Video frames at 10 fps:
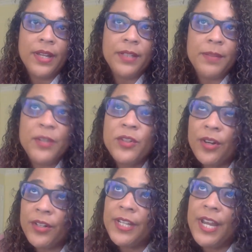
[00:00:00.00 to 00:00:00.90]
to be
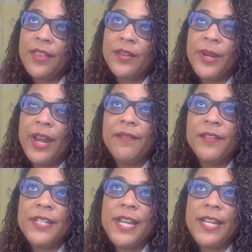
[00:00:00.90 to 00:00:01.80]
stronger together, we have to
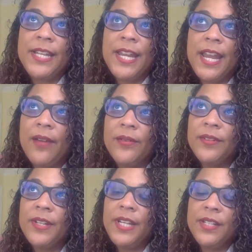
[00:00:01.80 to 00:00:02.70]
take into account
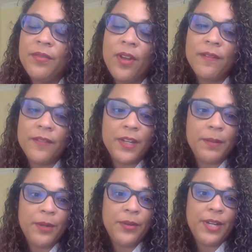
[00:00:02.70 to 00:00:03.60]
the needs of all of the
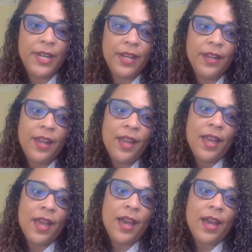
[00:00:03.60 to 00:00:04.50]
community.
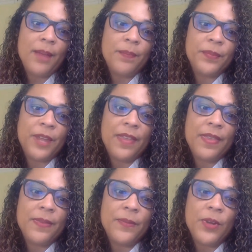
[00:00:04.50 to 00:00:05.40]
And
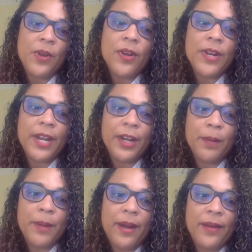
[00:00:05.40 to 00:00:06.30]
we all care
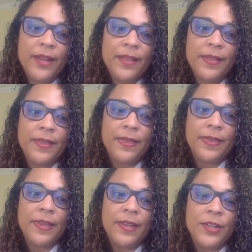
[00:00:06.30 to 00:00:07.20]
about
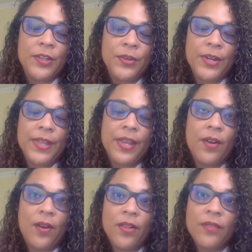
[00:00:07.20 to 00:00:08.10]
ensuring that
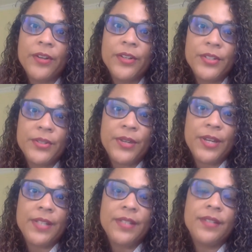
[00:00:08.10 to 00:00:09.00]
all of our
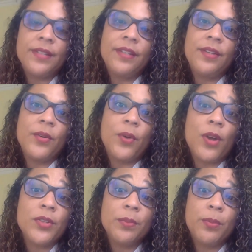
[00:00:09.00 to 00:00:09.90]
students,
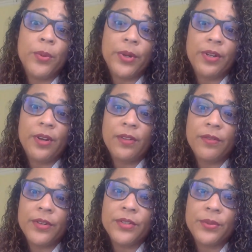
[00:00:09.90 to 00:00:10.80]
across the board in all of
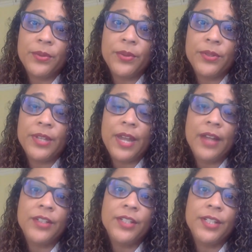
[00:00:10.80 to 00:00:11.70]
our schools
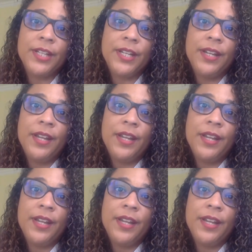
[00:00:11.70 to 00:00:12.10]
actually